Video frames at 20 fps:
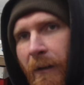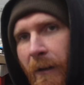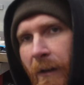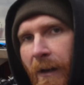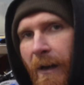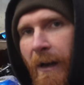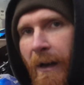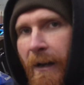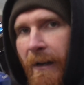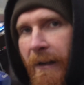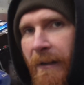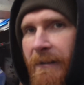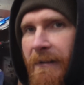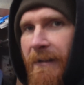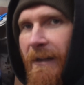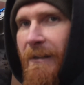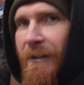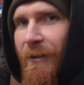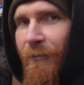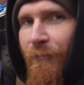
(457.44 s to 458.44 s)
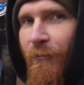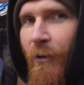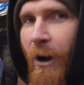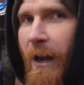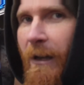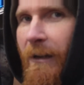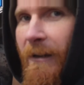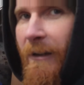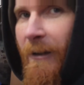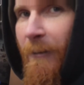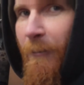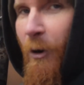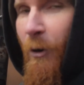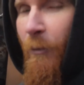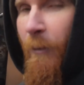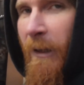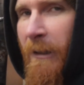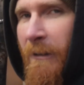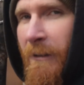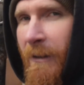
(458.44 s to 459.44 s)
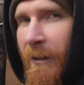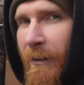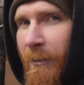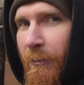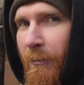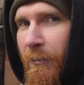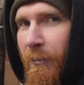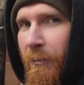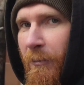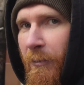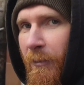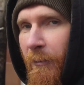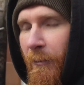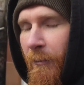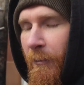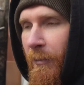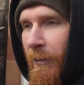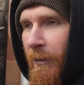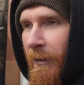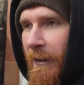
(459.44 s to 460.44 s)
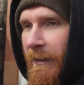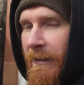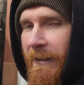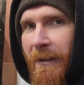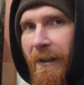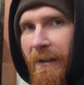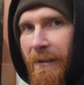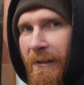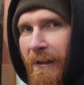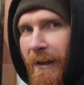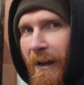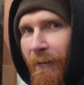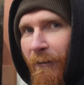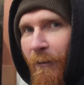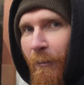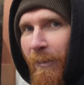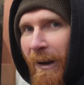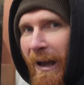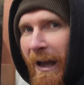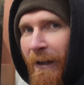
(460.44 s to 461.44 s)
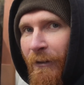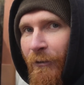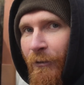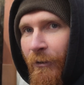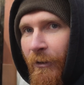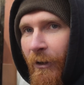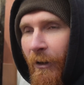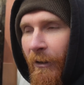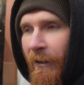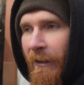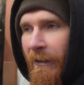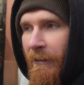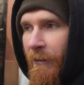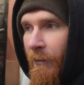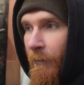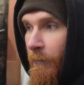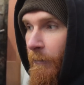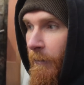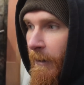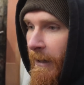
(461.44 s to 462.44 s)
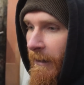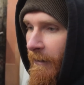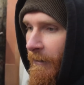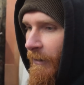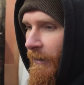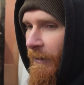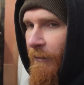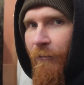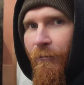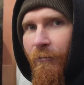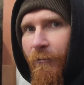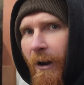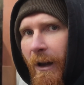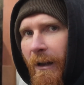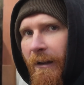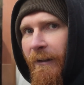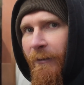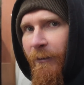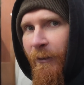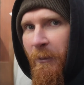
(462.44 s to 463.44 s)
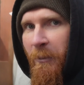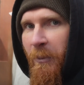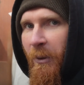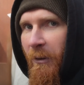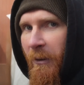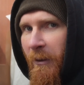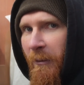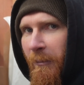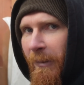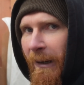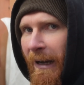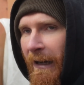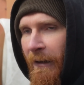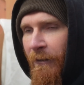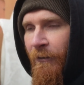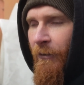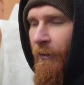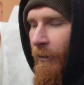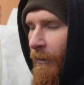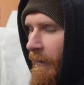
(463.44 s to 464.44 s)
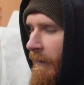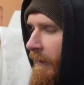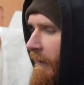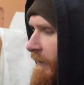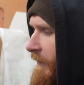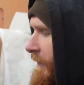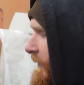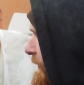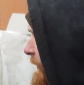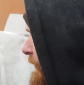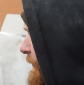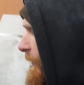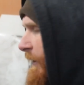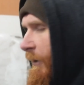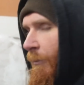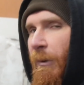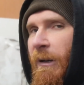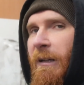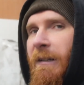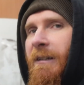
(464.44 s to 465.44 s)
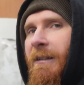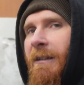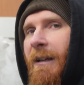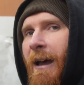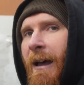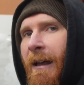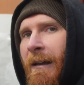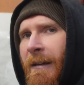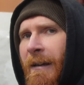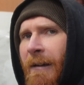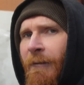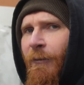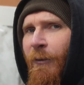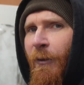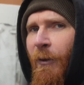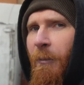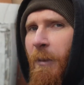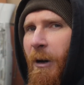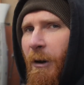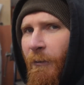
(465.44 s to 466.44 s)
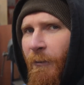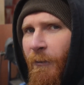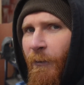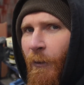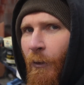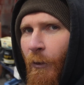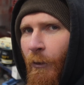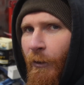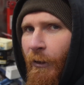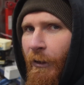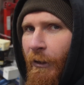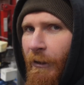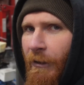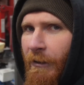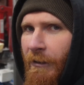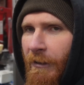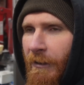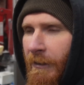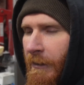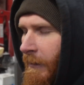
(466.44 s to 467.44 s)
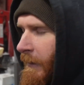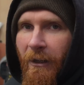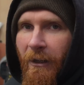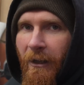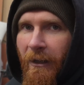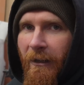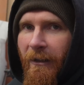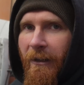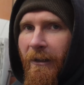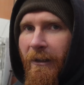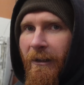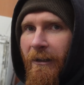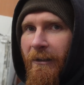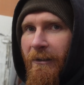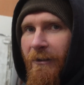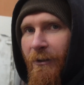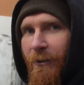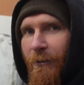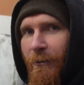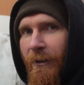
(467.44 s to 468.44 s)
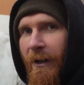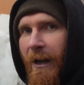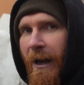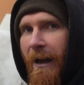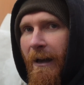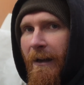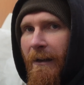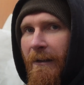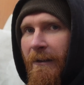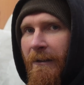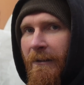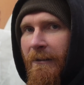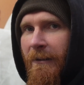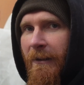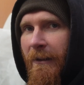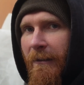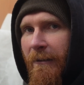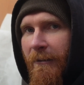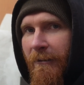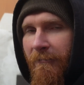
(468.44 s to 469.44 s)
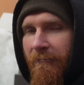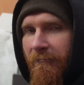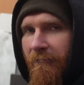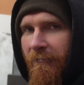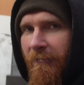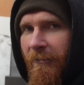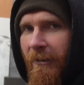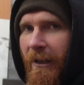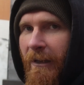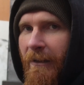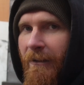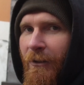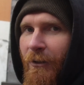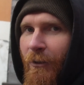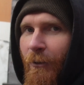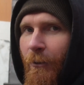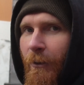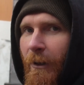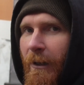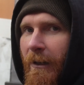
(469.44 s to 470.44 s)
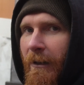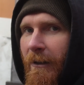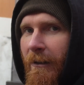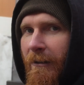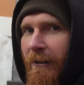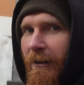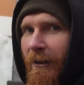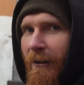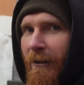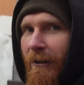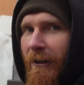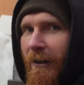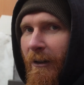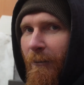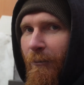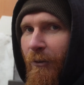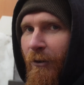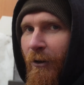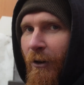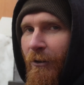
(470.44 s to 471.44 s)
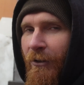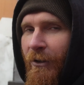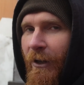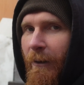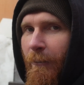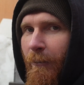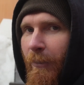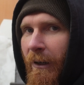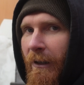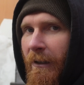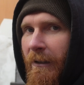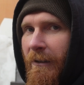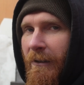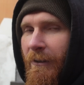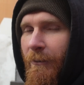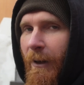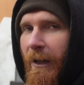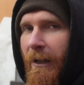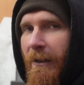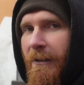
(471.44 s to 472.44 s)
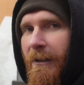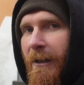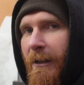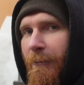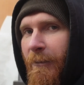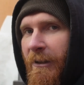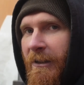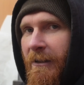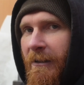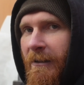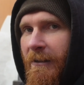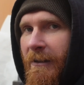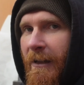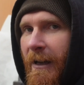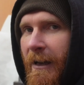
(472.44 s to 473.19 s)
It doesn't run at the moment, but it doesn't have a battery on it, so whether it'll run if I put a battery on it, I don't know. It's been standing for about 4 years. I'm gonna do that into like a project bike as well, same as the